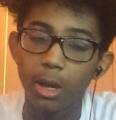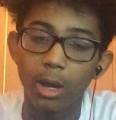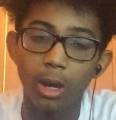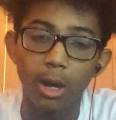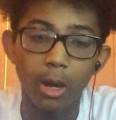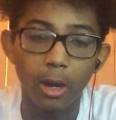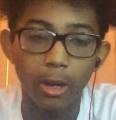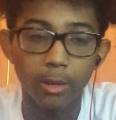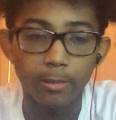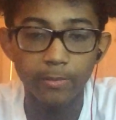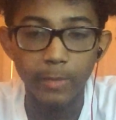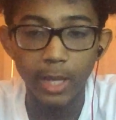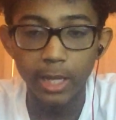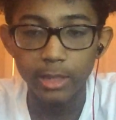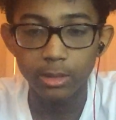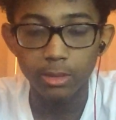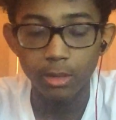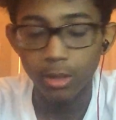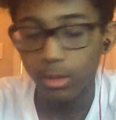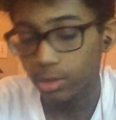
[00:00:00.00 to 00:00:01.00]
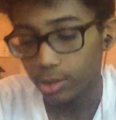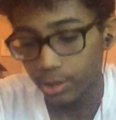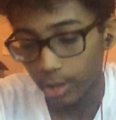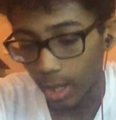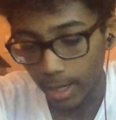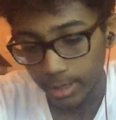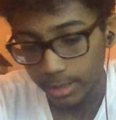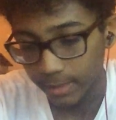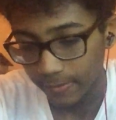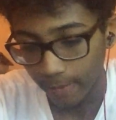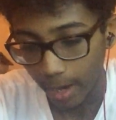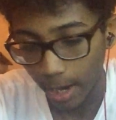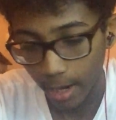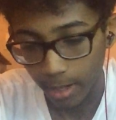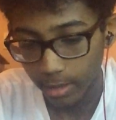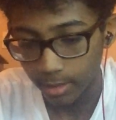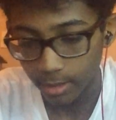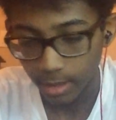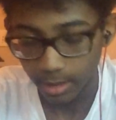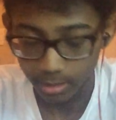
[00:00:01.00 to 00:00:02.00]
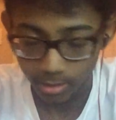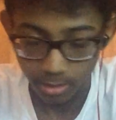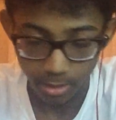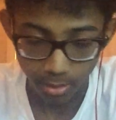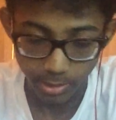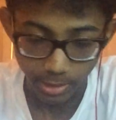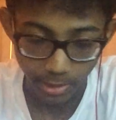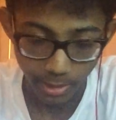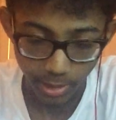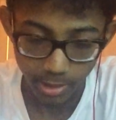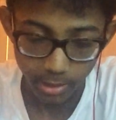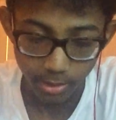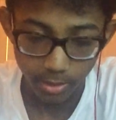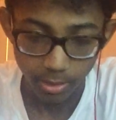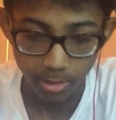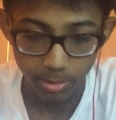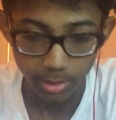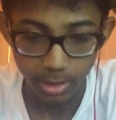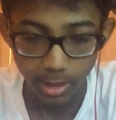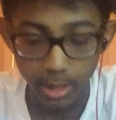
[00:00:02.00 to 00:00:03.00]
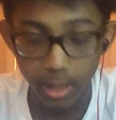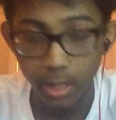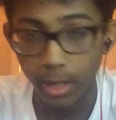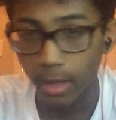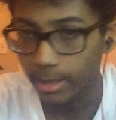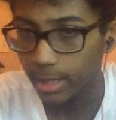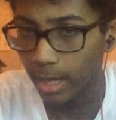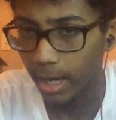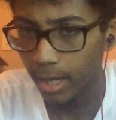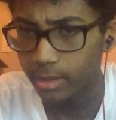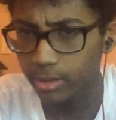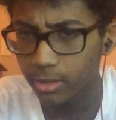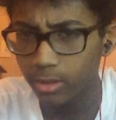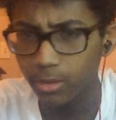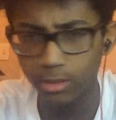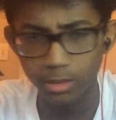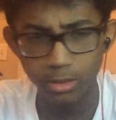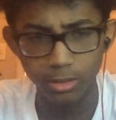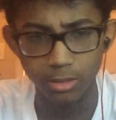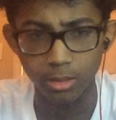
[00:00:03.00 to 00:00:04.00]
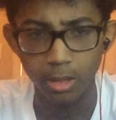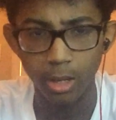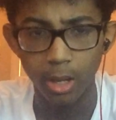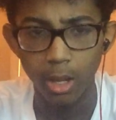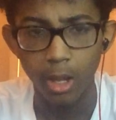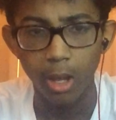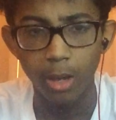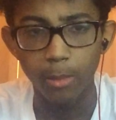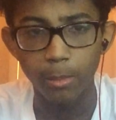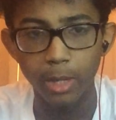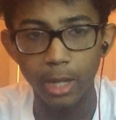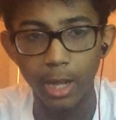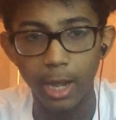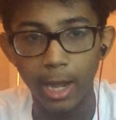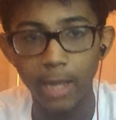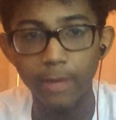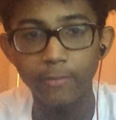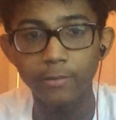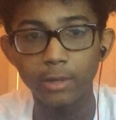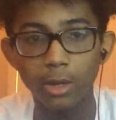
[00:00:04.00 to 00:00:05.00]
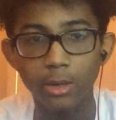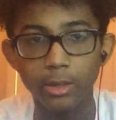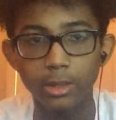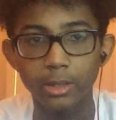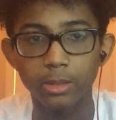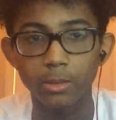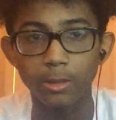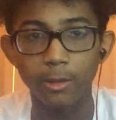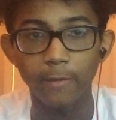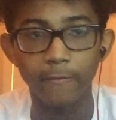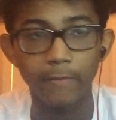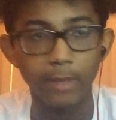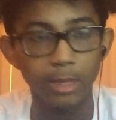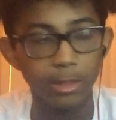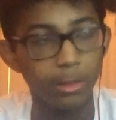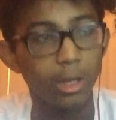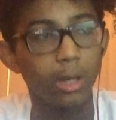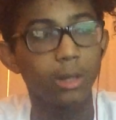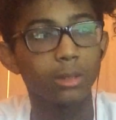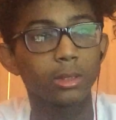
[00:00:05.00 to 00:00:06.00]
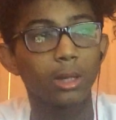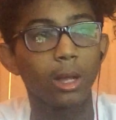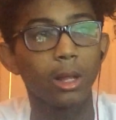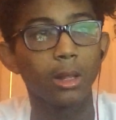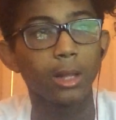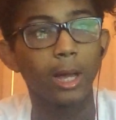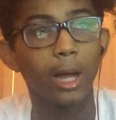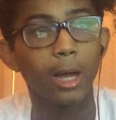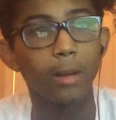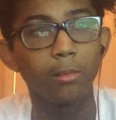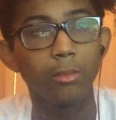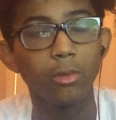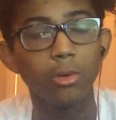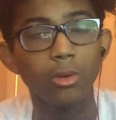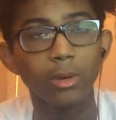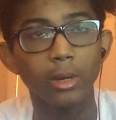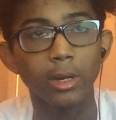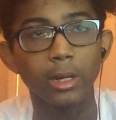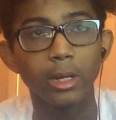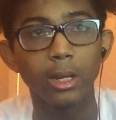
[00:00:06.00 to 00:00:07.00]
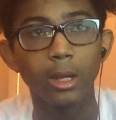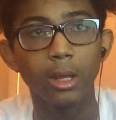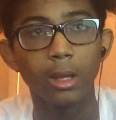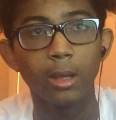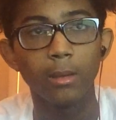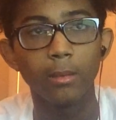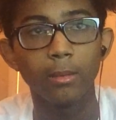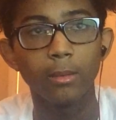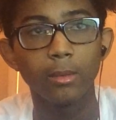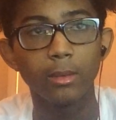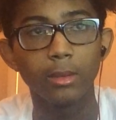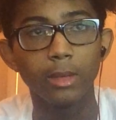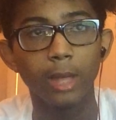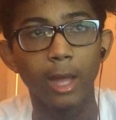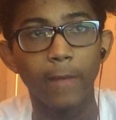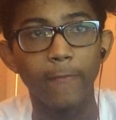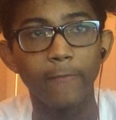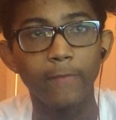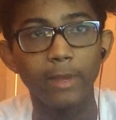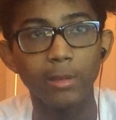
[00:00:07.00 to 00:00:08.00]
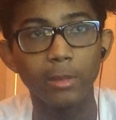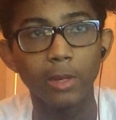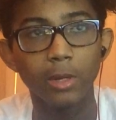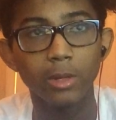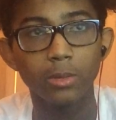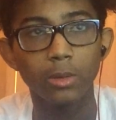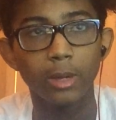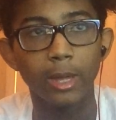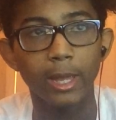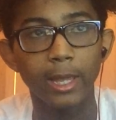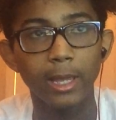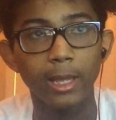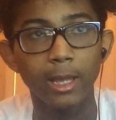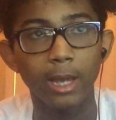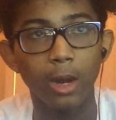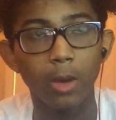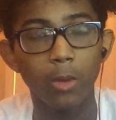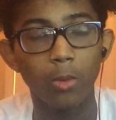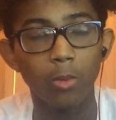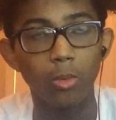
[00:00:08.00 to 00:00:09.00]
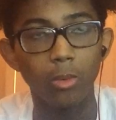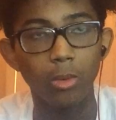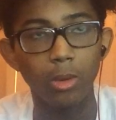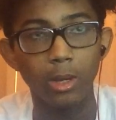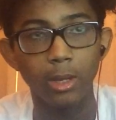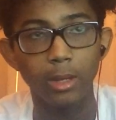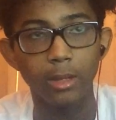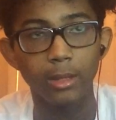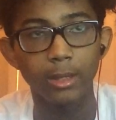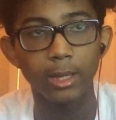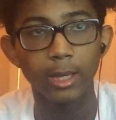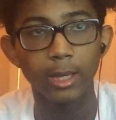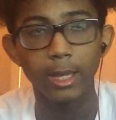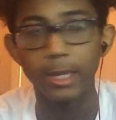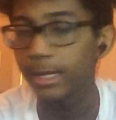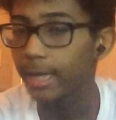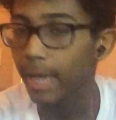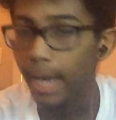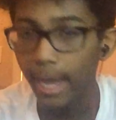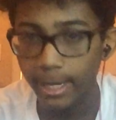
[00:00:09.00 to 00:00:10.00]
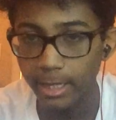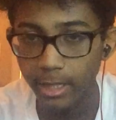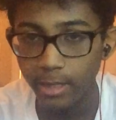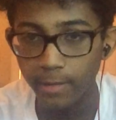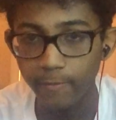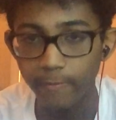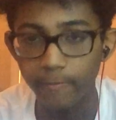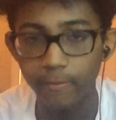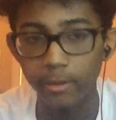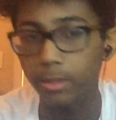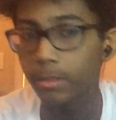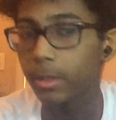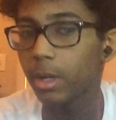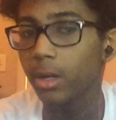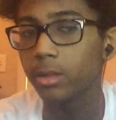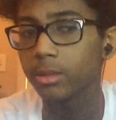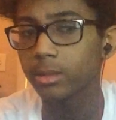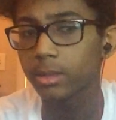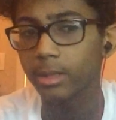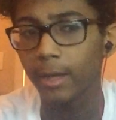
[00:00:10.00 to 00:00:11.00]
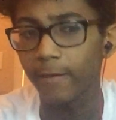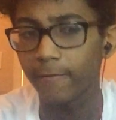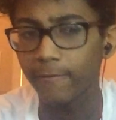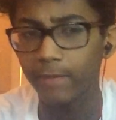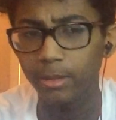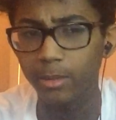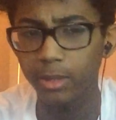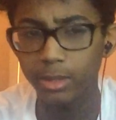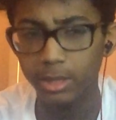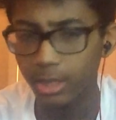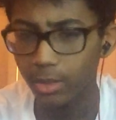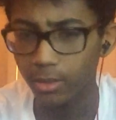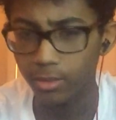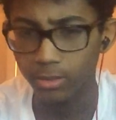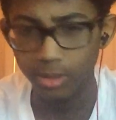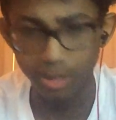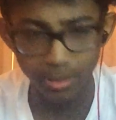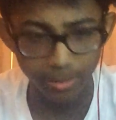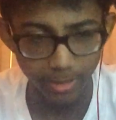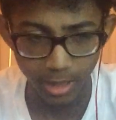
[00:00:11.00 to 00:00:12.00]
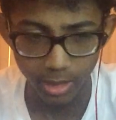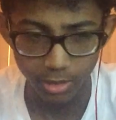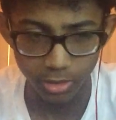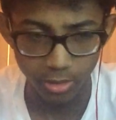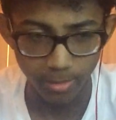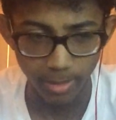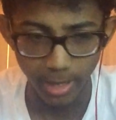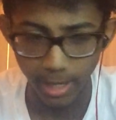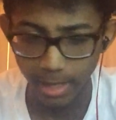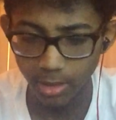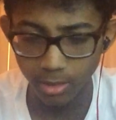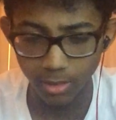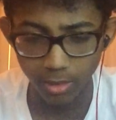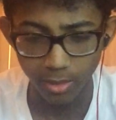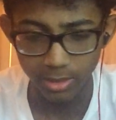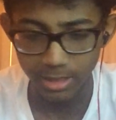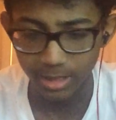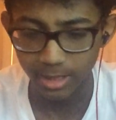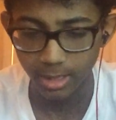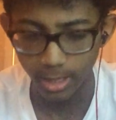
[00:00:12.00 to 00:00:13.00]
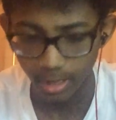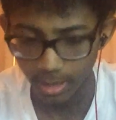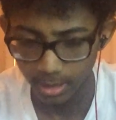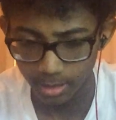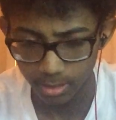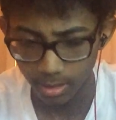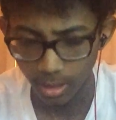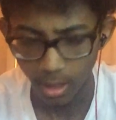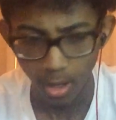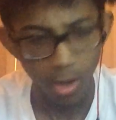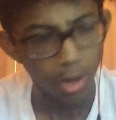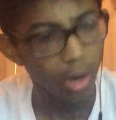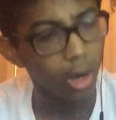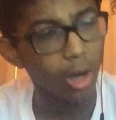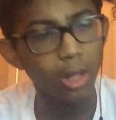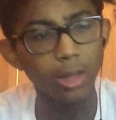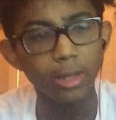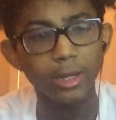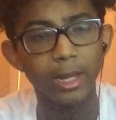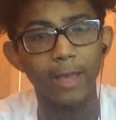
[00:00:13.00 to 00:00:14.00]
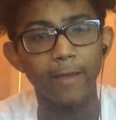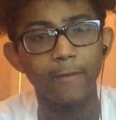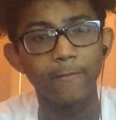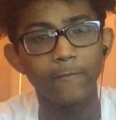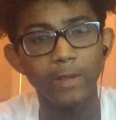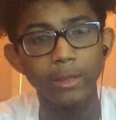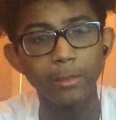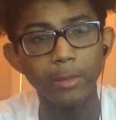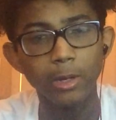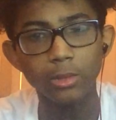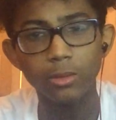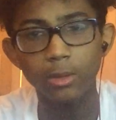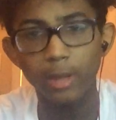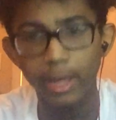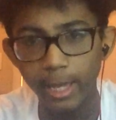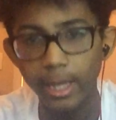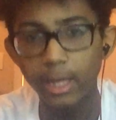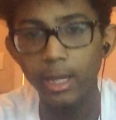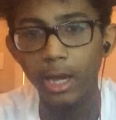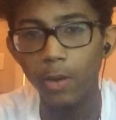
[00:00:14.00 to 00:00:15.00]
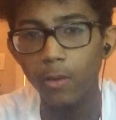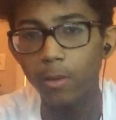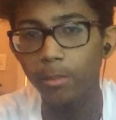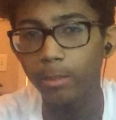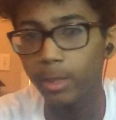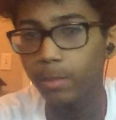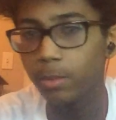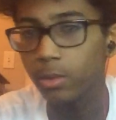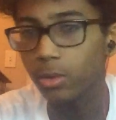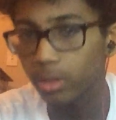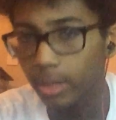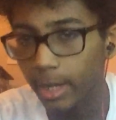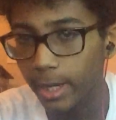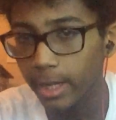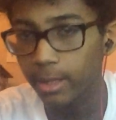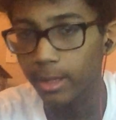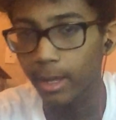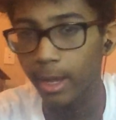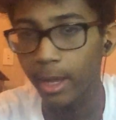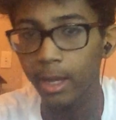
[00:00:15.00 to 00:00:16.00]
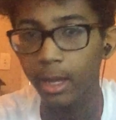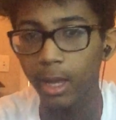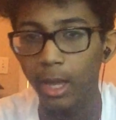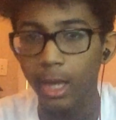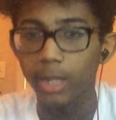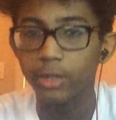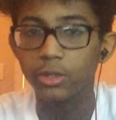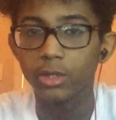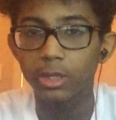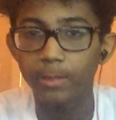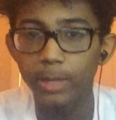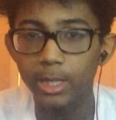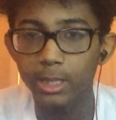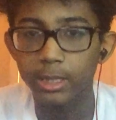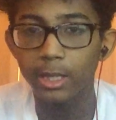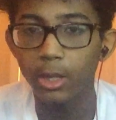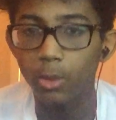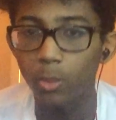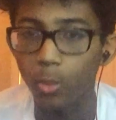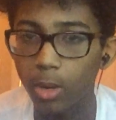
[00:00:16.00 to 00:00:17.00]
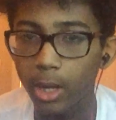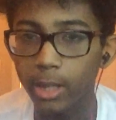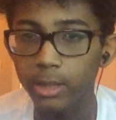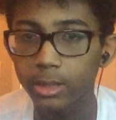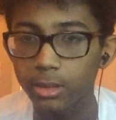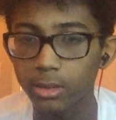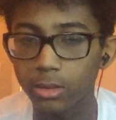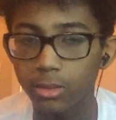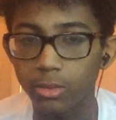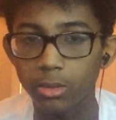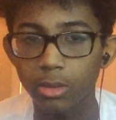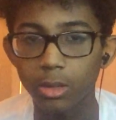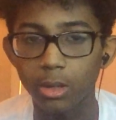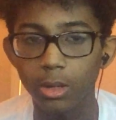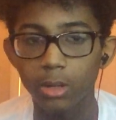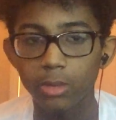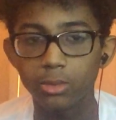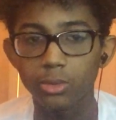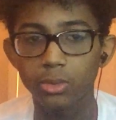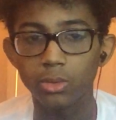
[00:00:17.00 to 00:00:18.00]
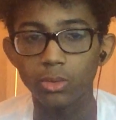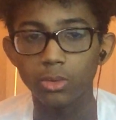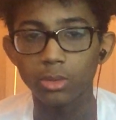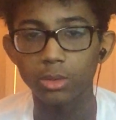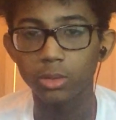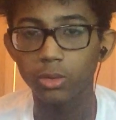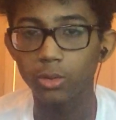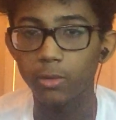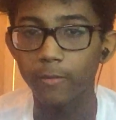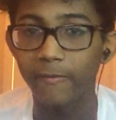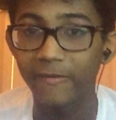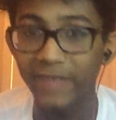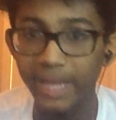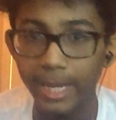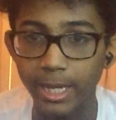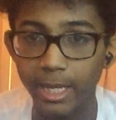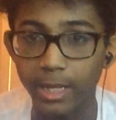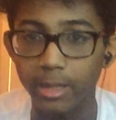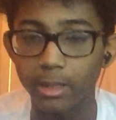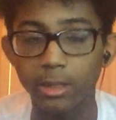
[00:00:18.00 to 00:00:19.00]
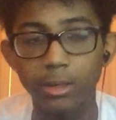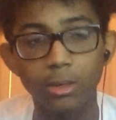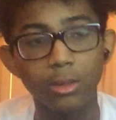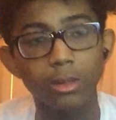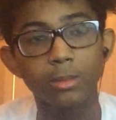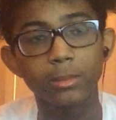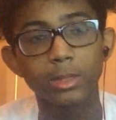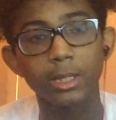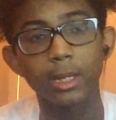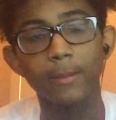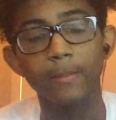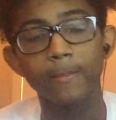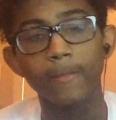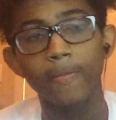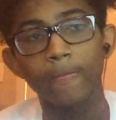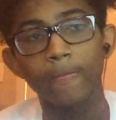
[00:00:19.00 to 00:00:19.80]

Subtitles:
That's no shots fired. That's no diss. You know what I'm saying? Guys do it too, but I've noticed with females a lot more that females will hang out with catty females. That females that'll talk behind your back. You know, snakes, all of that. Females will hang out with people like that just because they want to fit in. You know what I'm saying?